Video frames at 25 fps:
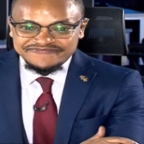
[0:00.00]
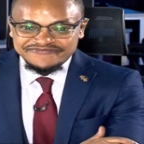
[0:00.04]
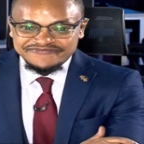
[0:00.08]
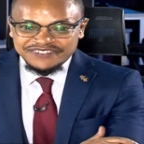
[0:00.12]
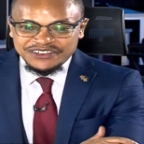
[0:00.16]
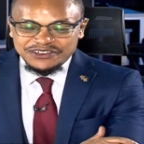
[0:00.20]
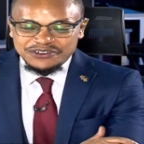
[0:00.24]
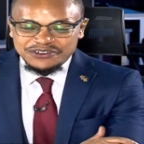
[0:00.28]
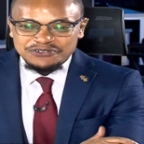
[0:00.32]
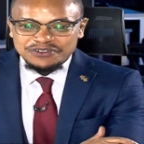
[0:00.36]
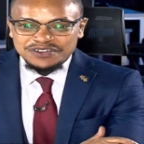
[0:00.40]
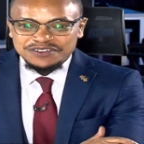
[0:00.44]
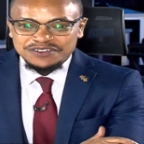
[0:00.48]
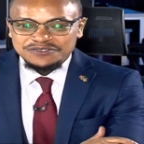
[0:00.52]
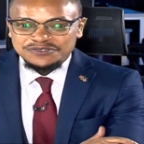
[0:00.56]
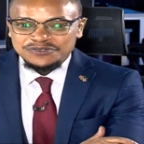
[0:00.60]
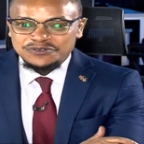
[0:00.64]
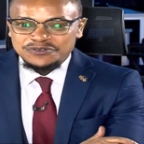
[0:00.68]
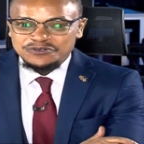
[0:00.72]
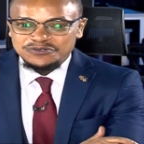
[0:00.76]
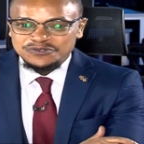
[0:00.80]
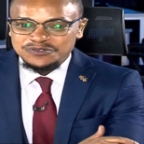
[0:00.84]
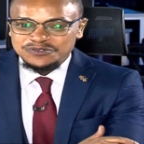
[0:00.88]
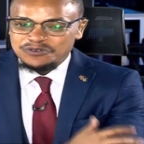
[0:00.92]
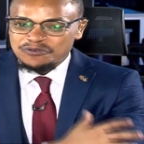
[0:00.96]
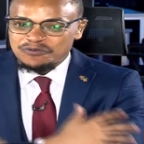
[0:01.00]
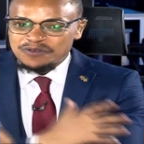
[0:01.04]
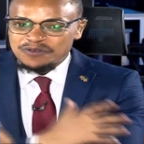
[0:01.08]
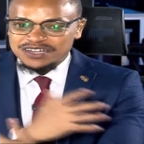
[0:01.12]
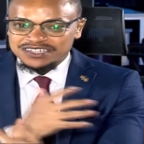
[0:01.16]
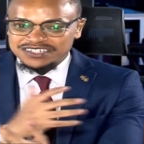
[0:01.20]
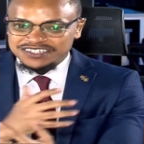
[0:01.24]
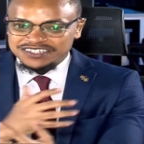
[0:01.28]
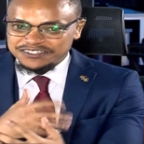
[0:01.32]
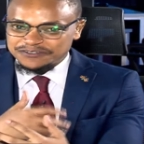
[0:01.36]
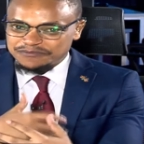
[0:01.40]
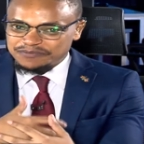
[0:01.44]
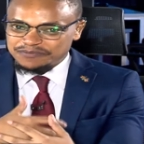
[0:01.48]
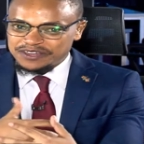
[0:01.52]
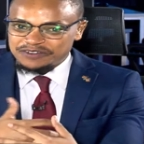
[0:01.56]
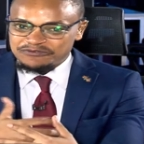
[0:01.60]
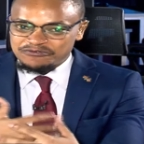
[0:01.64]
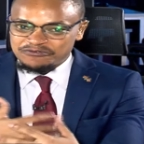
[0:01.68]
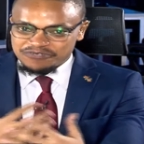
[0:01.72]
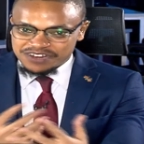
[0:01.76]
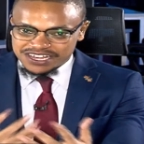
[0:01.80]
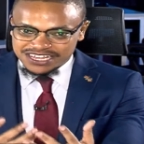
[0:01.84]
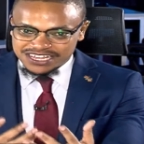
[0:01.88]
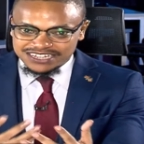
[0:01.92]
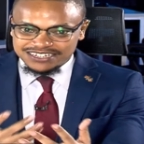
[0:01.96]
Okay, so so much has
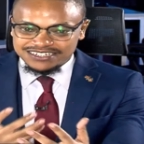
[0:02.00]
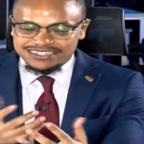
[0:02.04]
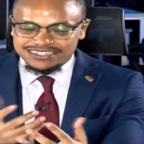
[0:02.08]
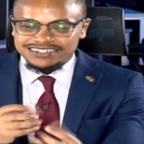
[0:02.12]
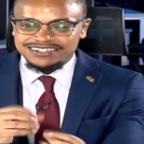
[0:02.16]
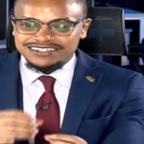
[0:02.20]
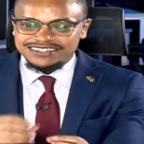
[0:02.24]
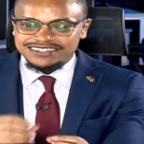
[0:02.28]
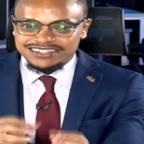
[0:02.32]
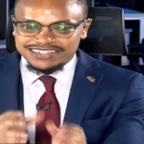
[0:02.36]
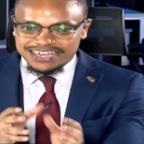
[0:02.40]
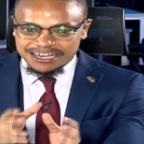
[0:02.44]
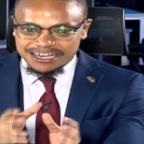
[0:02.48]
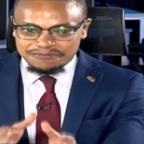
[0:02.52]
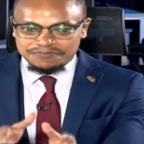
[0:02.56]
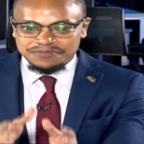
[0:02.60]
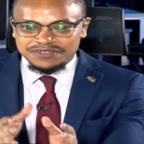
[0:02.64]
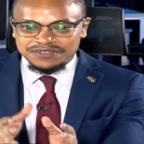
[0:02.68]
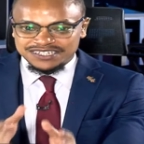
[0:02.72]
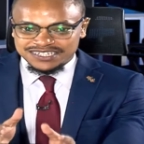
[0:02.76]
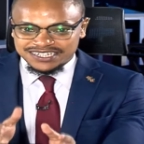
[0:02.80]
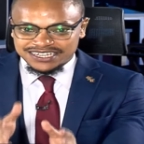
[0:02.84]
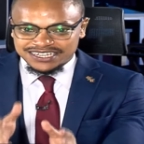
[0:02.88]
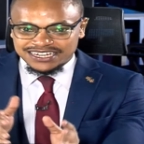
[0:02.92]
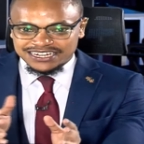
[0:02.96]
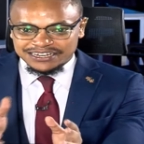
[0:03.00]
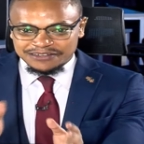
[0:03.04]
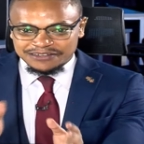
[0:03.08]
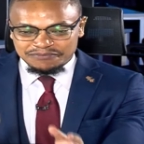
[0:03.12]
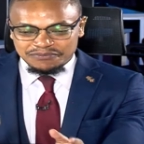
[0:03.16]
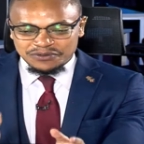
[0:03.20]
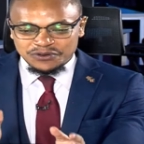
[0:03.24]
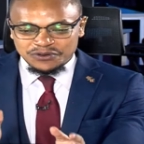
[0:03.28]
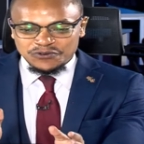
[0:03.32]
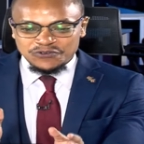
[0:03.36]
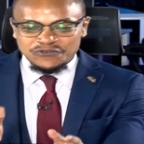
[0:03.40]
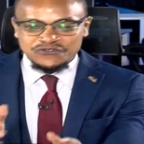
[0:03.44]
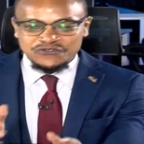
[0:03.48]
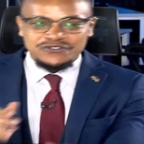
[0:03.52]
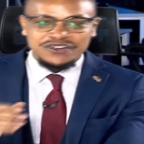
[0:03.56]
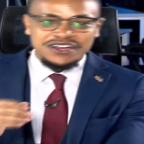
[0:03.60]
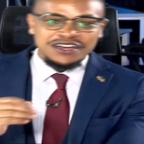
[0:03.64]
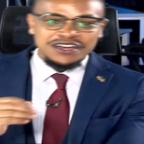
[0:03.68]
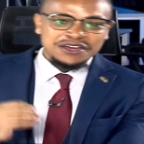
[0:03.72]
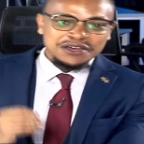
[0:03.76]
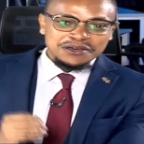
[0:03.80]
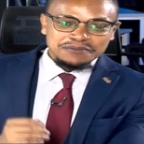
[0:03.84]
been read in that particular move.